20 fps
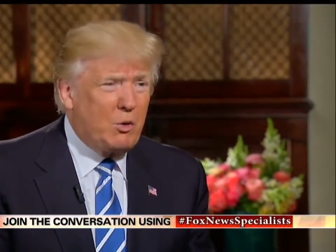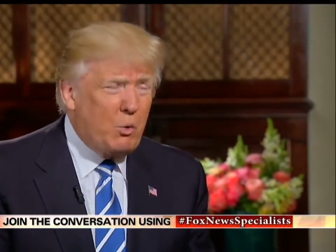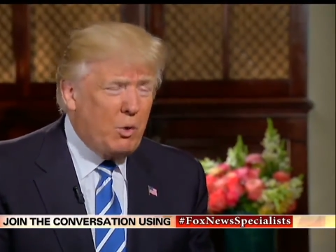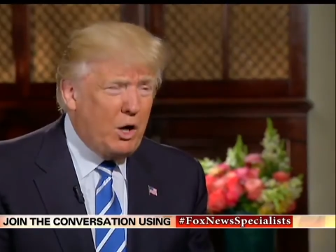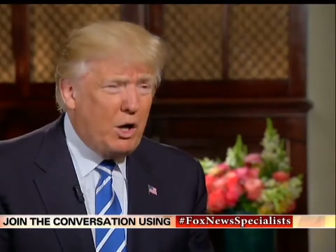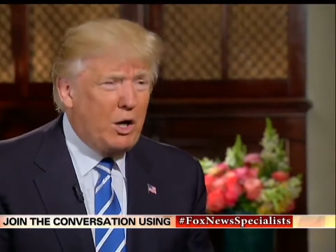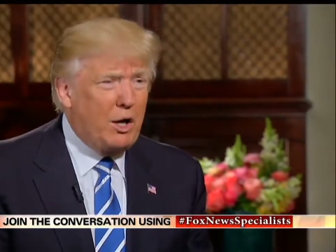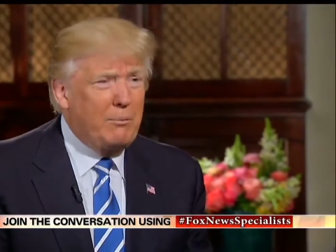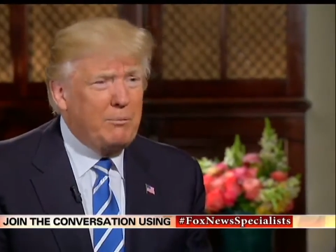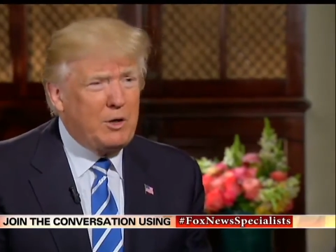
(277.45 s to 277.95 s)

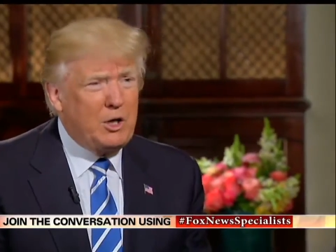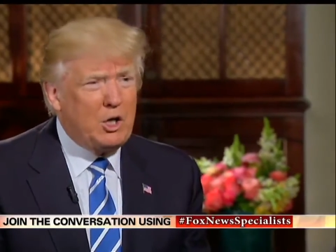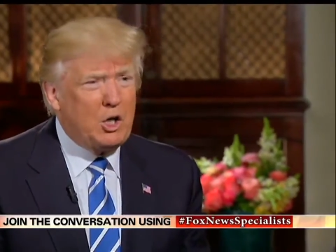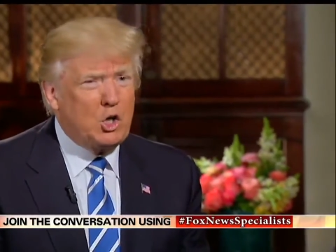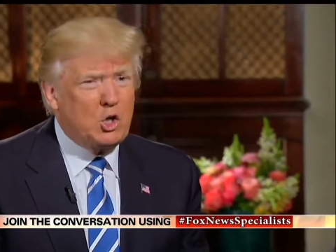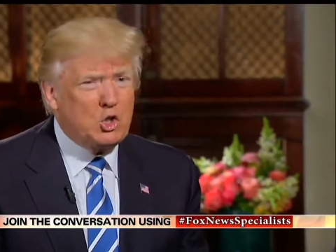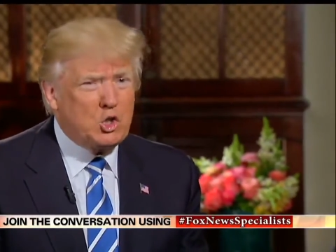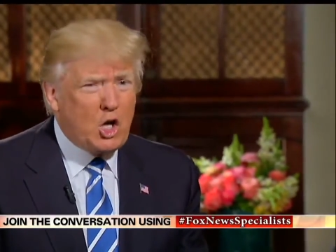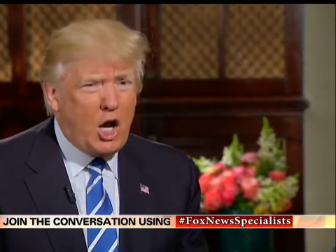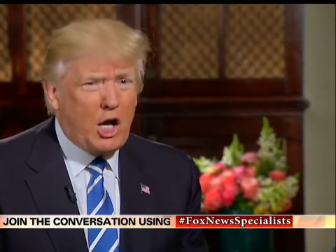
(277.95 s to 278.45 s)
Well, I mean,
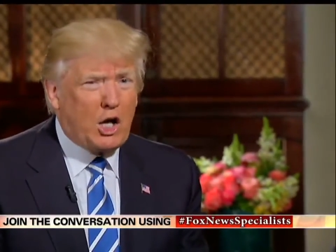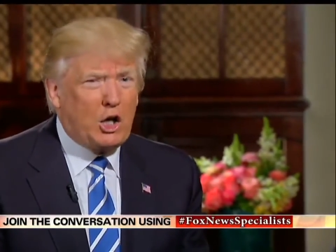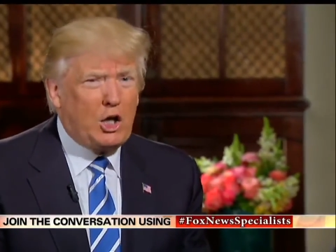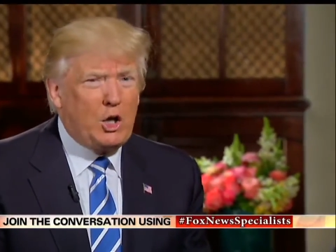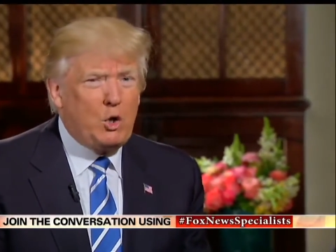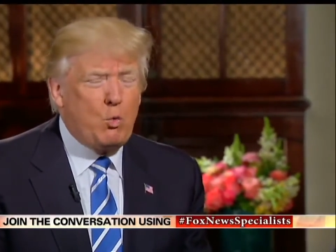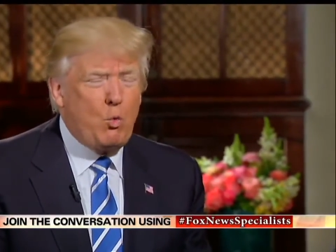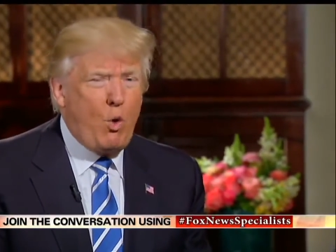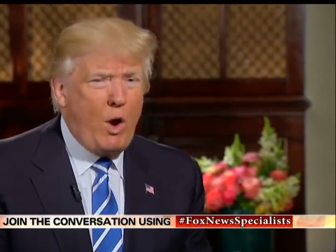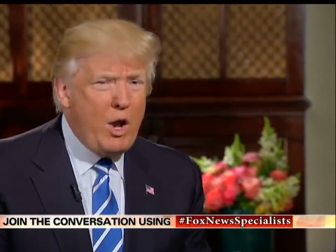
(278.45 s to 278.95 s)

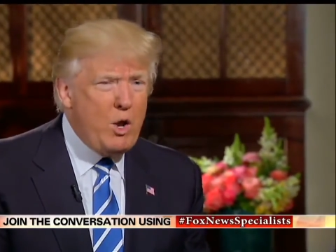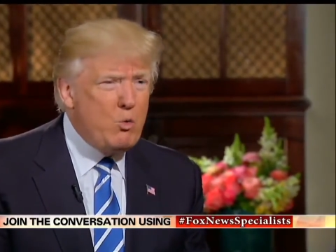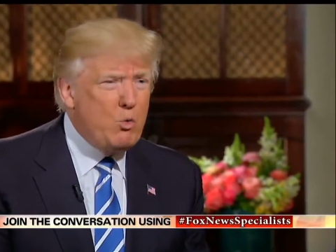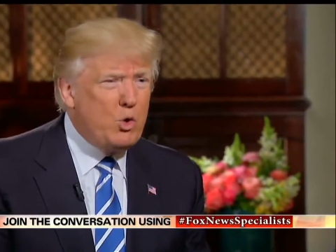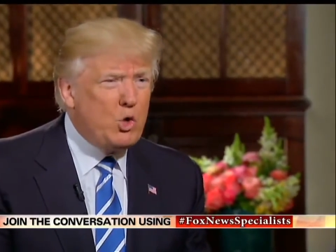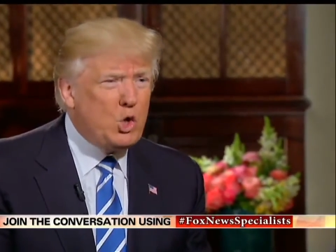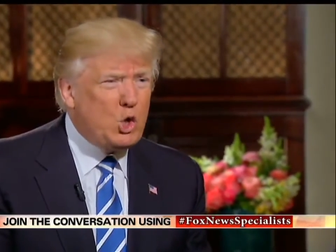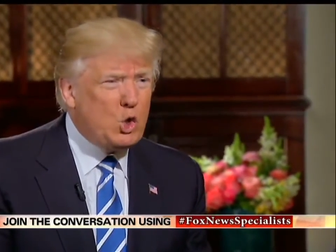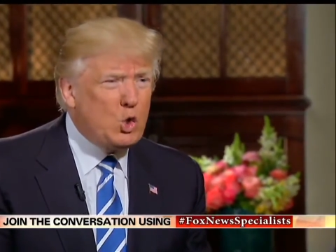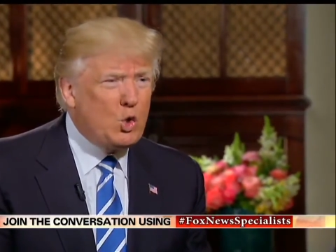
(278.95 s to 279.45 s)
exactly when
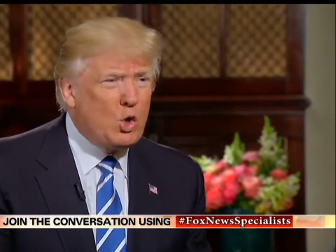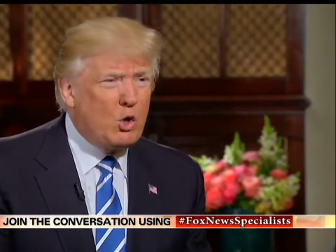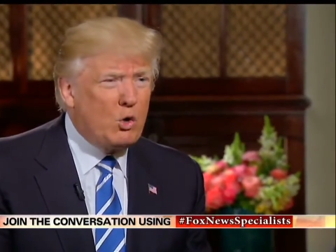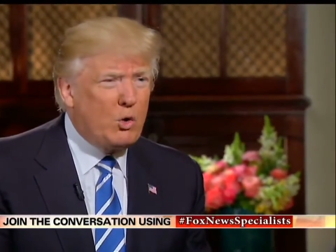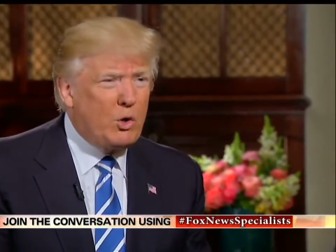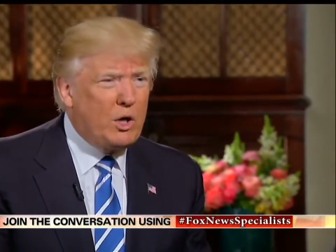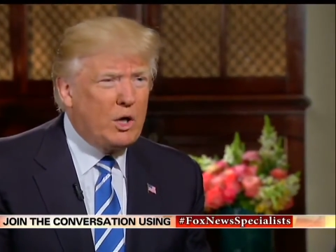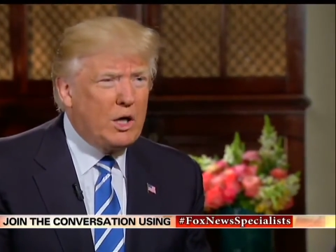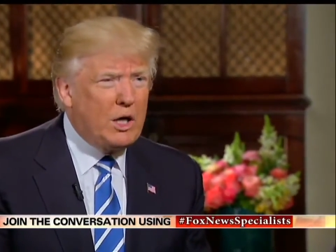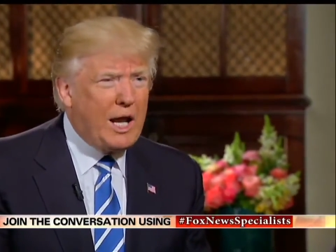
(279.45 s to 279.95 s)
would you
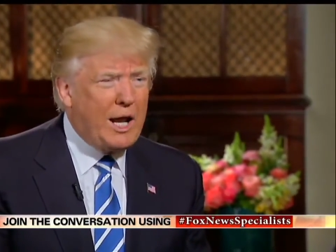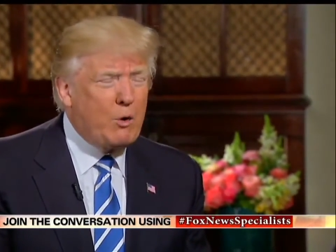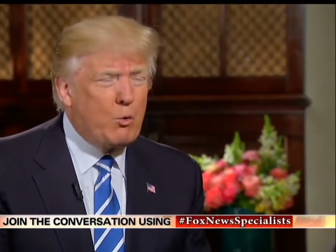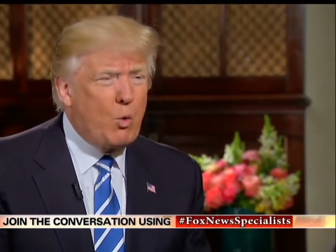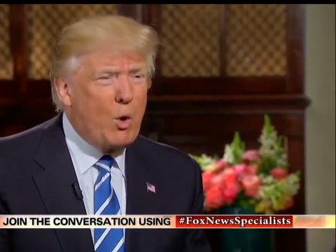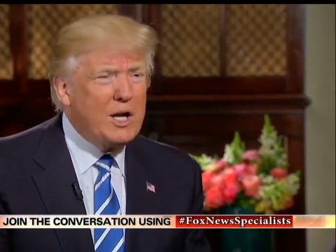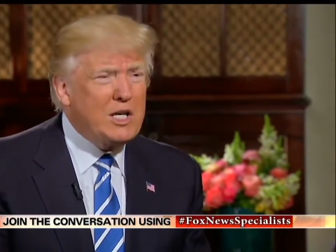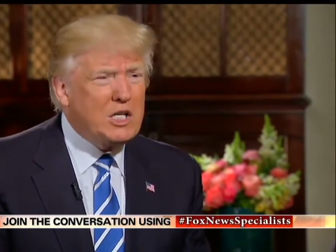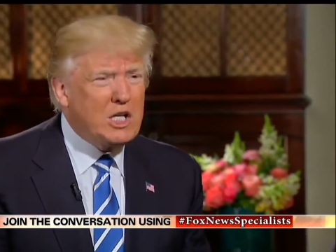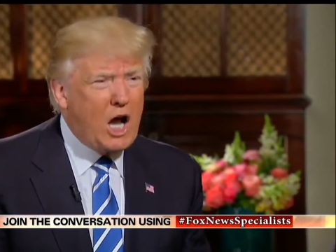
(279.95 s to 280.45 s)
go in? At
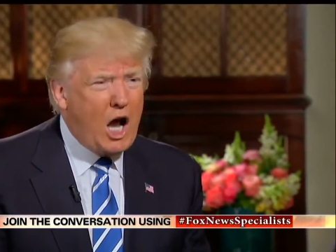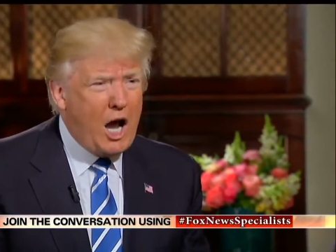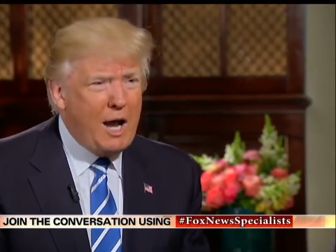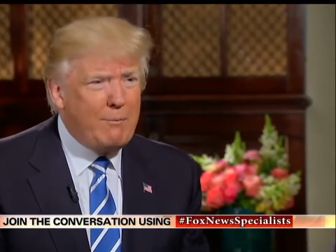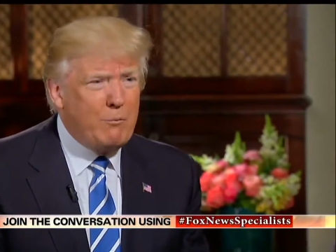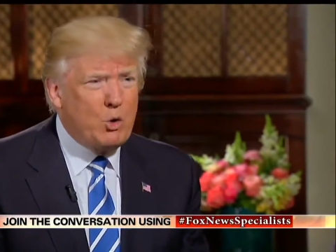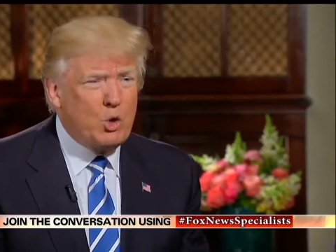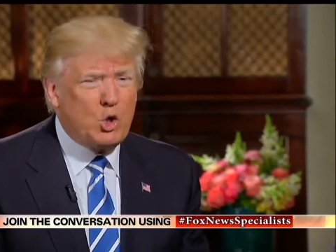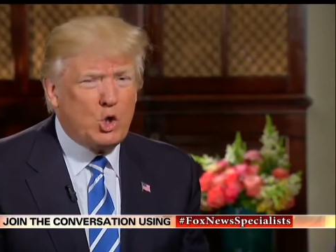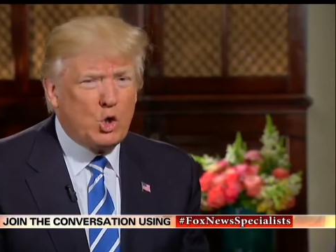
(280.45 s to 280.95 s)
what
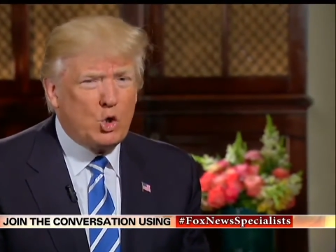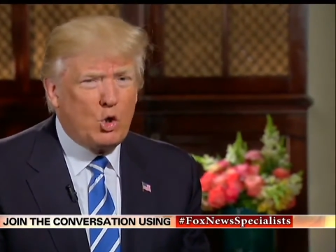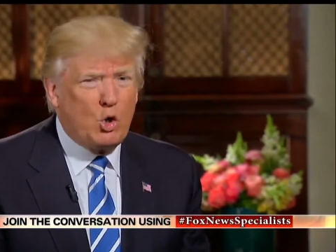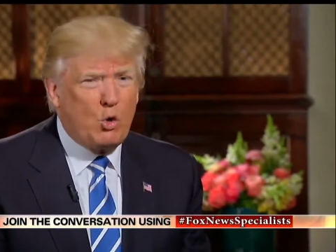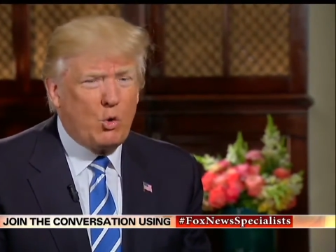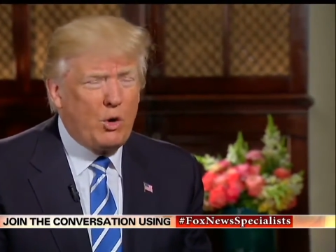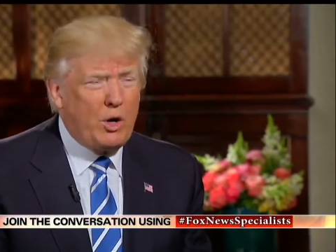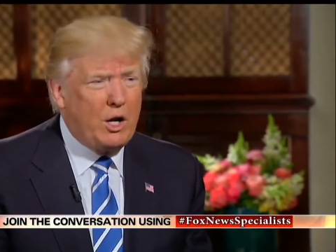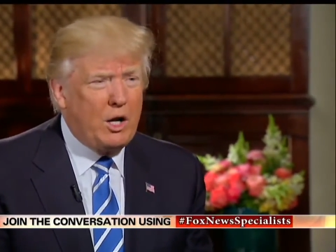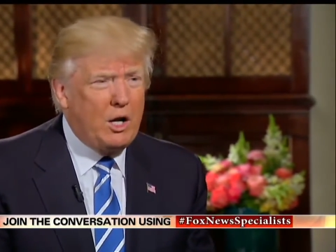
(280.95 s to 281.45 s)
time would you
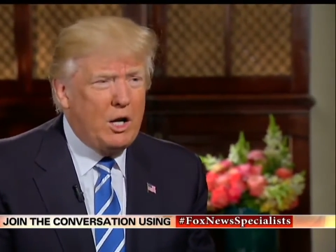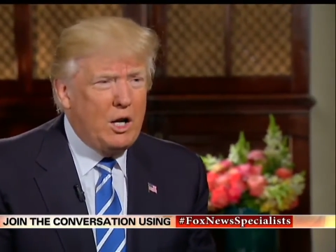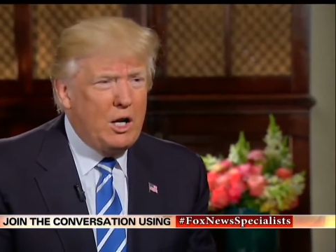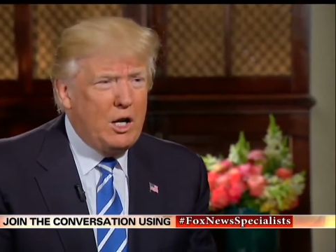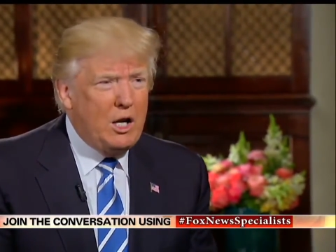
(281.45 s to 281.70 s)
go in?